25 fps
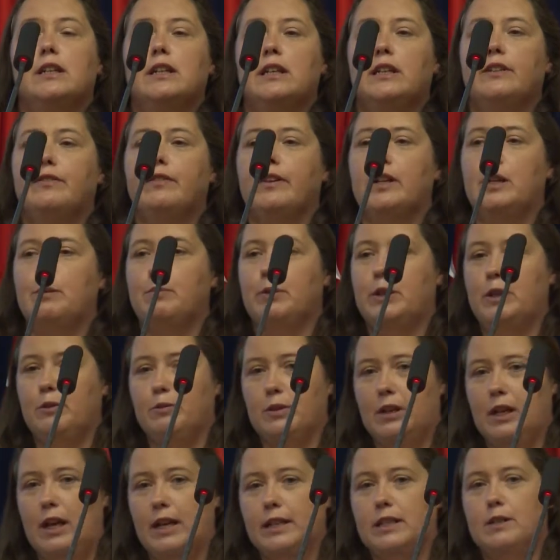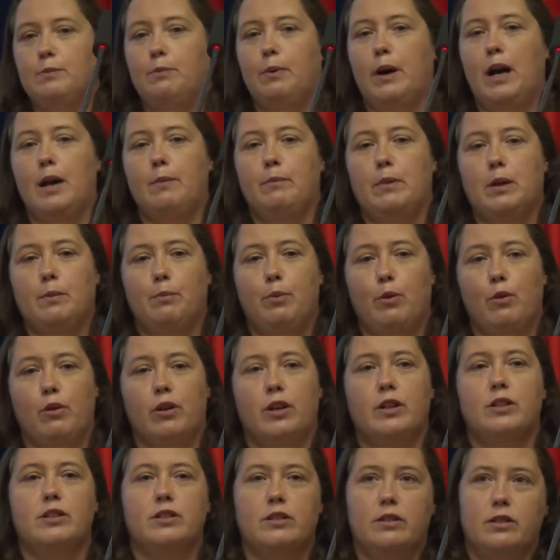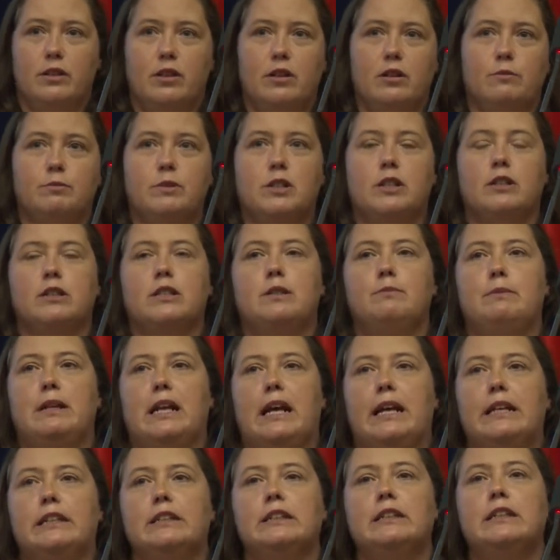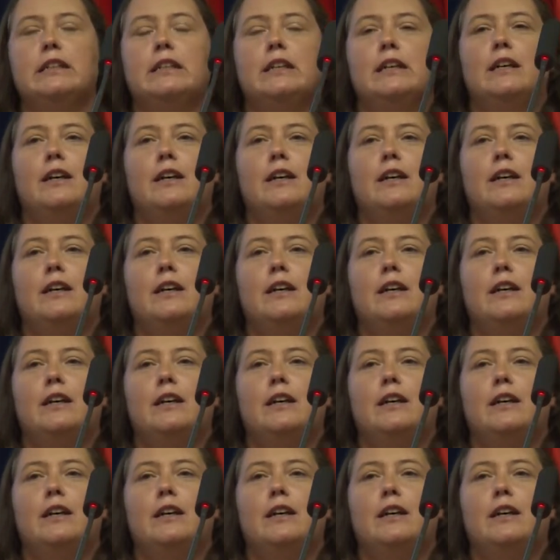If anybody would like to buy me a Porsche, come talk to me later.